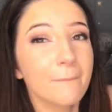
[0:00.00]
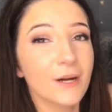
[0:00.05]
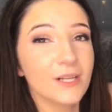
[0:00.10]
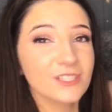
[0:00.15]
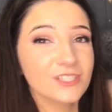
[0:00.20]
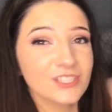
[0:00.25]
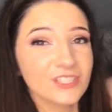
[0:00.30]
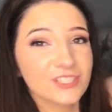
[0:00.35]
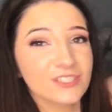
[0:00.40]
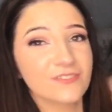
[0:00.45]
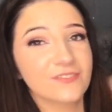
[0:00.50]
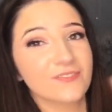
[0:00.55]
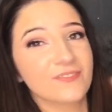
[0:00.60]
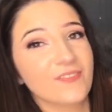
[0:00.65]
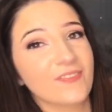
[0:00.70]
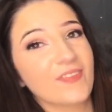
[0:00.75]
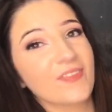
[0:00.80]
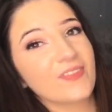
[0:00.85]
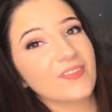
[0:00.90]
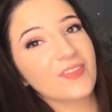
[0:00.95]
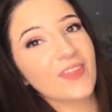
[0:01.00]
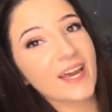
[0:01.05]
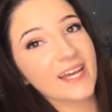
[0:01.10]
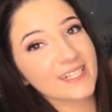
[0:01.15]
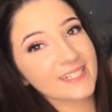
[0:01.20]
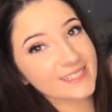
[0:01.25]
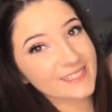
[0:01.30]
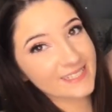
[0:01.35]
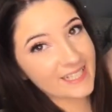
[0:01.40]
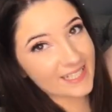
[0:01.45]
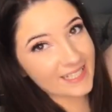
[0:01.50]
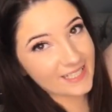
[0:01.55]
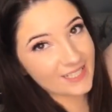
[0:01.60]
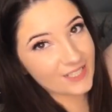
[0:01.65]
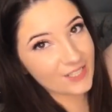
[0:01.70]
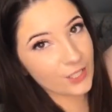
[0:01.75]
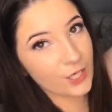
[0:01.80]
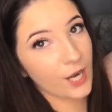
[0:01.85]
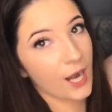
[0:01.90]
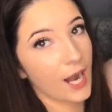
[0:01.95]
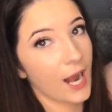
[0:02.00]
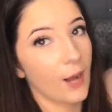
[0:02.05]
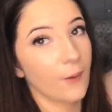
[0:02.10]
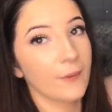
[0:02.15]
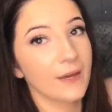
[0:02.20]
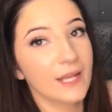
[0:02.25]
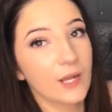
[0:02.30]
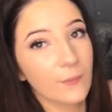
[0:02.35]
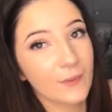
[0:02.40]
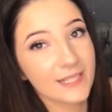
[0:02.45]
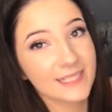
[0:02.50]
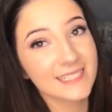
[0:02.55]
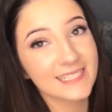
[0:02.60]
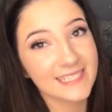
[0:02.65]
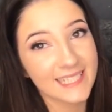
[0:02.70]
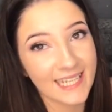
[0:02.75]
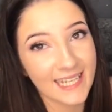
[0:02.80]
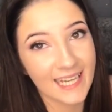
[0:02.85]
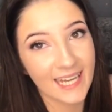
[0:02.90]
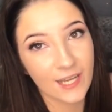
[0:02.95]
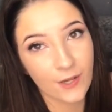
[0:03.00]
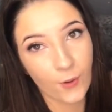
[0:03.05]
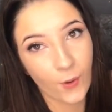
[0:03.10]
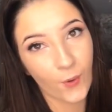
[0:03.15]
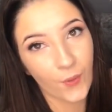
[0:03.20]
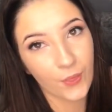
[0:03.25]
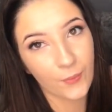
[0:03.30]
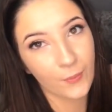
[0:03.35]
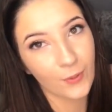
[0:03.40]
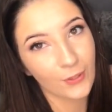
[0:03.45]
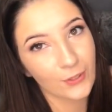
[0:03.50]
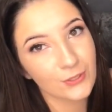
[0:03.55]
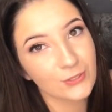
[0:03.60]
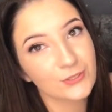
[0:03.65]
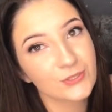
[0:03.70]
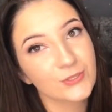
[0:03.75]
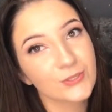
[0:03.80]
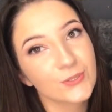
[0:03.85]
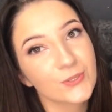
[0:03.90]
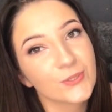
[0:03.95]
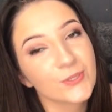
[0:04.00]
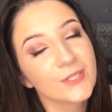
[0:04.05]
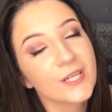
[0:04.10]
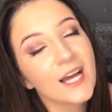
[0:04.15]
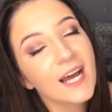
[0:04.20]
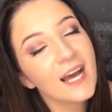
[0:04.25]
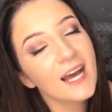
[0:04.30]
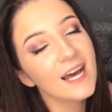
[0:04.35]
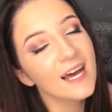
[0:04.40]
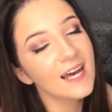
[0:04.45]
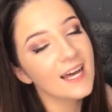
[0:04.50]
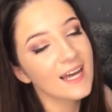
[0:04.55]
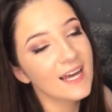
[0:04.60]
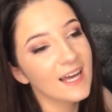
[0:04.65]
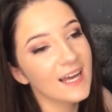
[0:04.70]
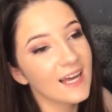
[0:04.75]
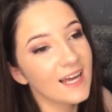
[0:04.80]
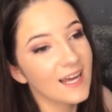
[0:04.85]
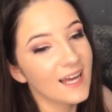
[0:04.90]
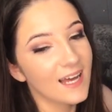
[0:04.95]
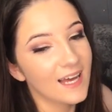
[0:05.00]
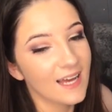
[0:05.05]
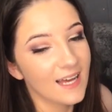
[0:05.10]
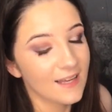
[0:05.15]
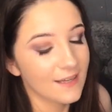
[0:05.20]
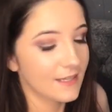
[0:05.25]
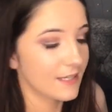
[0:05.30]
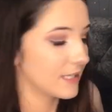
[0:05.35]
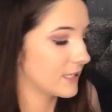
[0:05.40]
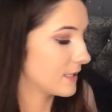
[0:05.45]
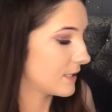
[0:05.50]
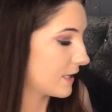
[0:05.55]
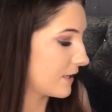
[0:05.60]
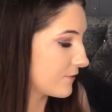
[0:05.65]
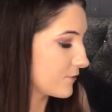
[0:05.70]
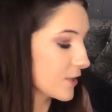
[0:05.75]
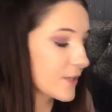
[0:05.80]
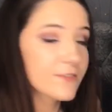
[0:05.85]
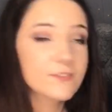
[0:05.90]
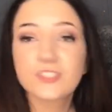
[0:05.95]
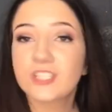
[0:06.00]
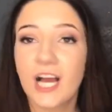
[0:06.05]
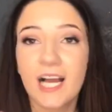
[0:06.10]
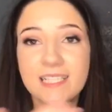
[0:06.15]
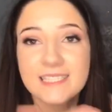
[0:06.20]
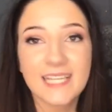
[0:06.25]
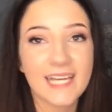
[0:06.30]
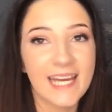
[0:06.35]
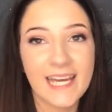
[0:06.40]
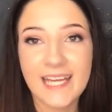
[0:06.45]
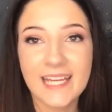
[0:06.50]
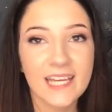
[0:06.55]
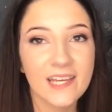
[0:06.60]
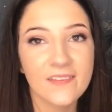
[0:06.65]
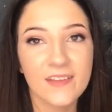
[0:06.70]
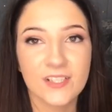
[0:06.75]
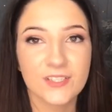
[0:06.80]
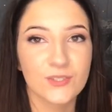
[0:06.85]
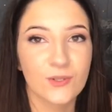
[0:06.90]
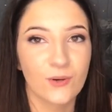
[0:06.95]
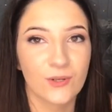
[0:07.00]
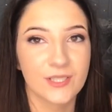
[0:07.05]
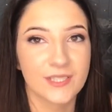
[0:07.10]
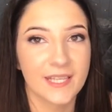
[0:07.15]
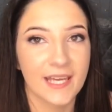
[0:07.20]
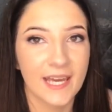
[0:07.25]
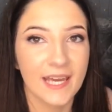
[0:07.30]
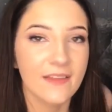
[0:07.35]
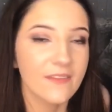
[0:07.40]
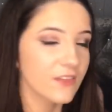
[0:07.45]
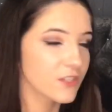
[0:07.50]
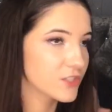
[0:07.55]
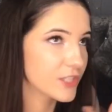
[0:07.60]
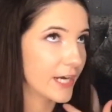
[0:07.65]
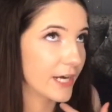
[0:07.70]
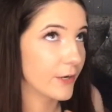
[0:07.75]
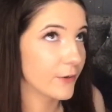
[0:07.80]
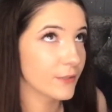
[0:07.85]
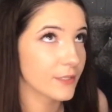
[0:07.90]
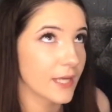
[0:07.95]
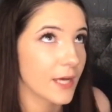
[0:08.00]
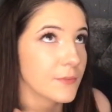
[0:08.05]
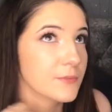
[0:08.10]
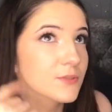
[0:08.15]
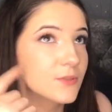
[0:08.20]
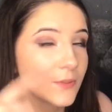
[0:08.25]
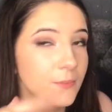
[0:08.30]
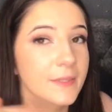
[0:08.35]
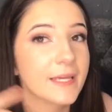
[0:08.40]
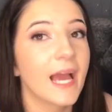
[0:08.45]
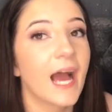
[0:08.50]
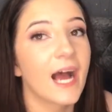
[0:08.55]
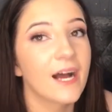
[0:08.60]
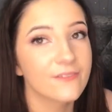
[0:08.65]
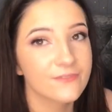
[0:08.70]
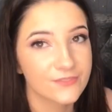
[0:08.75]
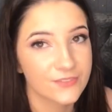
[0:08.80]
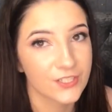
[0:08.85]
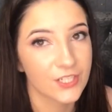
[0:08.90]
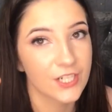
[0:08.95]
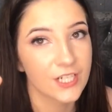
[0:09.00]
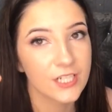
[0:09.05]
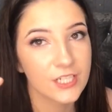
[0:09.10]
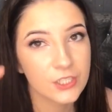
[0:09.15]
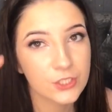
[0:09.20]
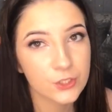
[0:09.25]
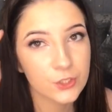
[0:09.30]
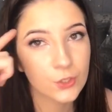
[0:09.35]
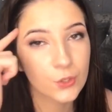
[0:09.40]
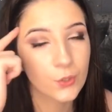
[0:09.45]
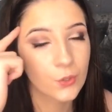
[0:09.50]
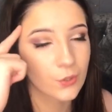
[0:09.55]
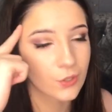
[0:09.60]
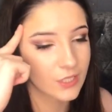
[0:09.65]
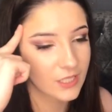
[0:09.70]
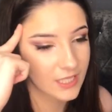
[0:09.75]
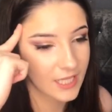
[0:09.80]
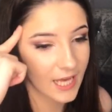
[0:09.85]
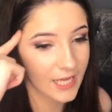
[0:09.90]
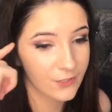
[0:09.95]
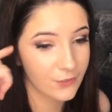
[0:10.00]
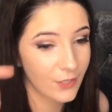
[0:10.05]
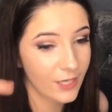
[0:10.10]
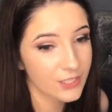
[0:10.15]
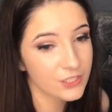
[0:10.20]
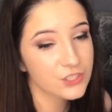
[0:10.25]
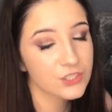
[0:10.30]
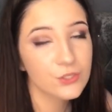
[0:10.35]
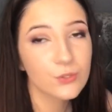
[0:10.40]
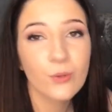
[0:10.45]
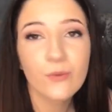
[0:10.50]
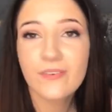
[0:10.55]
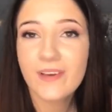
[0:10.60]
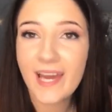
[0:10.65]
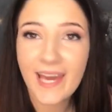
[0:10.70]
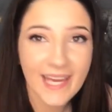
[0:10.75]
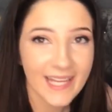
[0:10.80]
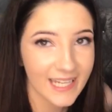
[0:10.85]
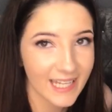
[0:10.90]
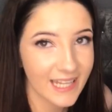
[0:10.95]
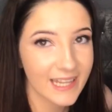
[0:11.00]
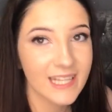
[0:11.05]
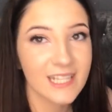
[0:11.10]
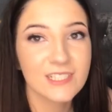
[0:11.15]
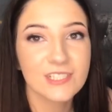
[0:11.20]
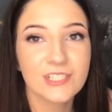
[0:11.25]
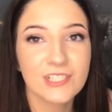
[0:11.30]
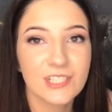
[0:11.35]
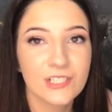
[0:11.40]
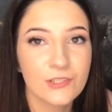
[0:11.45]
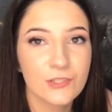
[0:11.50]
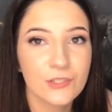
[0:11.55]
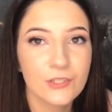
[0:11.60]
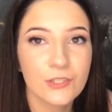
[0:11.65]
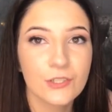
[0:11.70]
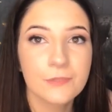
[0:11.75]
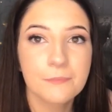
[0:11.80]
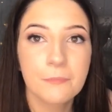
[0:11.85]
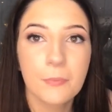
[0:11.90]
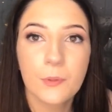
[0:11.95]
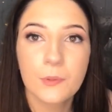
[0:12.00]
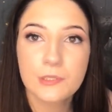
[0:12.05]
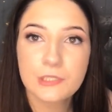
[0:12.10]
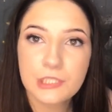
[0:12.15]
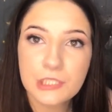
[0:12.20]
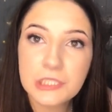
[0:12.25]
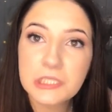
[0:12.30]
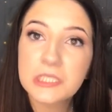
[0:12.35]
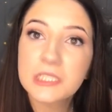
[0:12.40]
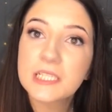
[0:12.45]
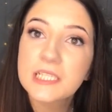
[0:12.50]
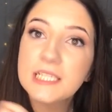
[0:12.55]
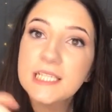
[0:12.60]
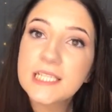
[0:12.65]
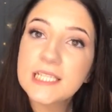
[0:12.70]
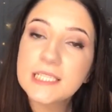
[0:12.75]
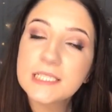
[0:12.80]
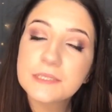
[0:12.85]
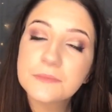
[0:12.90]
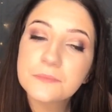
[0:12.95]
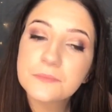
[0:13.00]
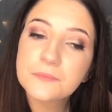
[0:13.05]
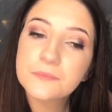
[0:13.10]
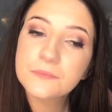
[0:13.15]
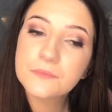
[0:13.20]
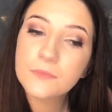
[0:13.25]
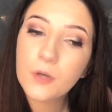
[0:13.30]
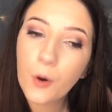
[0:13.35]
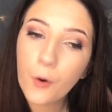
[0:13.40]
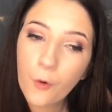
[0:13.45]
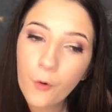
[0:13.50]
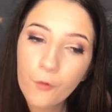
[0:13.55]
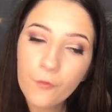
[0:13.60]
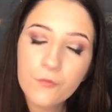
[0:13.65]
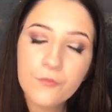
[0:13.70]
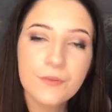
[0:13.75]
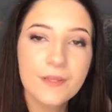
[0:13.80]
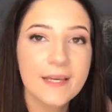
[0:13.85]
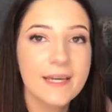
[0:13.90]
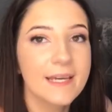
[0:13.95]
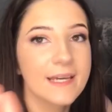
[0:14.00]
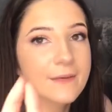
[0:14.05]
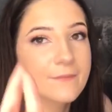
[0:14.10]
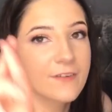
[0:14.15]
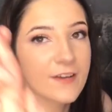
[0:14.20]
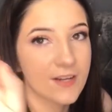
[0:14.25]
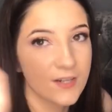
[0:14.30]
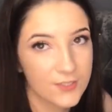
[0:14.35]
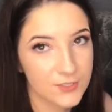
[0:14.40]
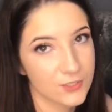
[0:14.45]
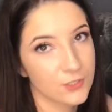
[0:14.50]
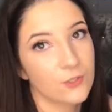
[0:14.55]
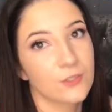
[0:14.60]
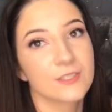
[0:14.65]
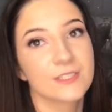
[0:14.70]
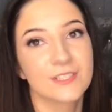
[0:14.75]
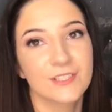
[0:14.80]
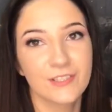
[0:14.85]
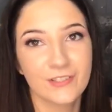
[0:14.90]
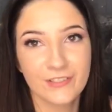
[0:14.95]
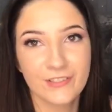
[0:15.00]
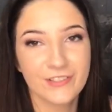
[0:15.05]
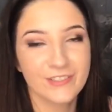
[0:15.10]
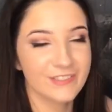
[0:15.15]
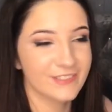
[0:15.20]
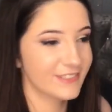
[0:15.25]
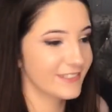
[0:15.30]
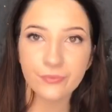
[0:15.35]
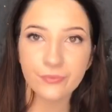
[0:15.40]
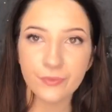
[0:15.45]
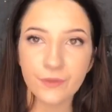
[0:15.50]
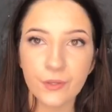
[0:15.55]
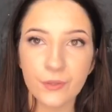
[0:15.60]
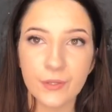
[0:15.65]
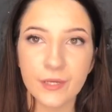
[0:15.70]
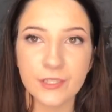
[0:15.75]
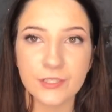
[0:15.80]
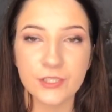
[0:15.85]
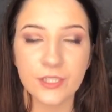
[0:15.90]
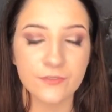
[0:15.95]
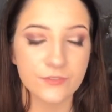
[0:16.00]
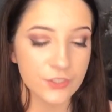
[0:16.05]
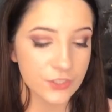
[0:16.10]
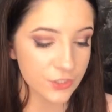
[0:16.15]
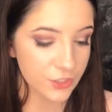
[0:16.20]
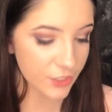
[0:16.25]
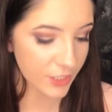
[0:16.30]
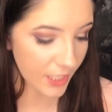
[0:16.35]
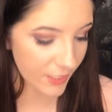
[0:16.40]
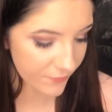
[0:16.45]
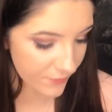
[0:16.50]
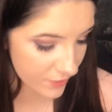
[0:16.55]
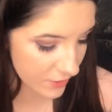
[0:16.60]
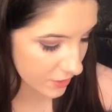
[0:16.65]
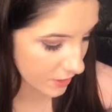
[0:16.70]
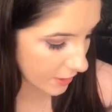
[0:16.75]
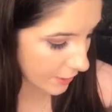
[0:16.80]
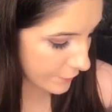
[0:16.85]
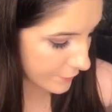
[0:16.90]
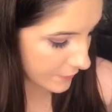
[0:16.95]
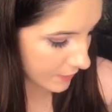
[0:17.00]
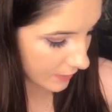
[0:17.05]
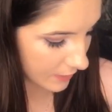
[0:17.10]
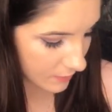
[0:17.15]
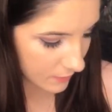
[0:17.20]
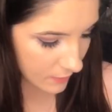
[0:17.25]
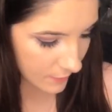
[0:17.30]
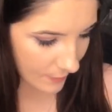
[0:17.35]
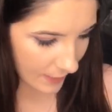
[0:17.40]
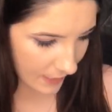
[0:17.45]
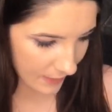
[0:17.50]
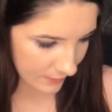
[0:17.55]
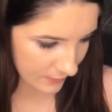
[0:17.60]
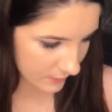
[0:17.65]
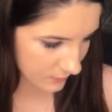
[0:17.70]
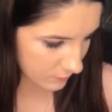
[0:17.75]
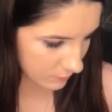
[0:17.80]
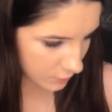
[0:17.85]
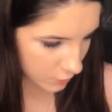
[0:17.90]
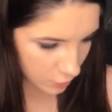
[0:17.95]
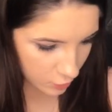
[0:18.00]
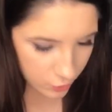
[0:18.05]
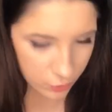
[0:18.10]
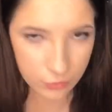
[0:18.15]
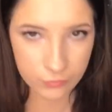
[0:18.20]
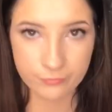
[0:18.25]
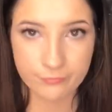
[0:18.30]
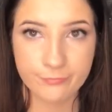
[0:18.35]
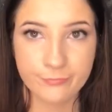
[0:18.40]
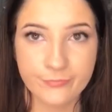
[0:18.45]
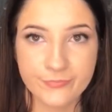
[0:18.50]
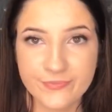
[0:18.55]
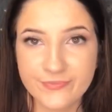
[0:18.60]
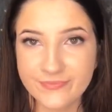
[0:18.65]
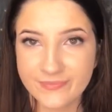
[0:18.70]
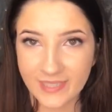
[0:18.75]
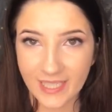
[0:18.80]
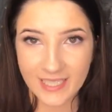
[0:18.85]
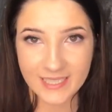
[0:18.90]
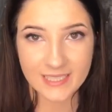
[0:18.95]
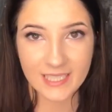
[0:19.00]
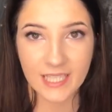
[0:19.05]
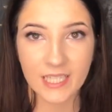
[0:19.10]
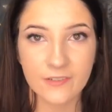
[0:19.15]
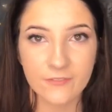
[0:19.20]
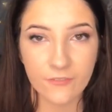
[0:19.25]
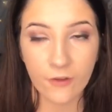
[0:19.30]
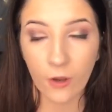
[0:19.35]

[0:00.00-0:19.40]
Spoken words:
bunch of things in here. I went away today and got them all, so I've not even tried any of this on yet. The try on clips will be after, so I don't actually know if any of these are gonna look good, but we're just gonna hopefully, fingers crossed, they look good. Okay, so I've just took everything out like the bag, so it's kind of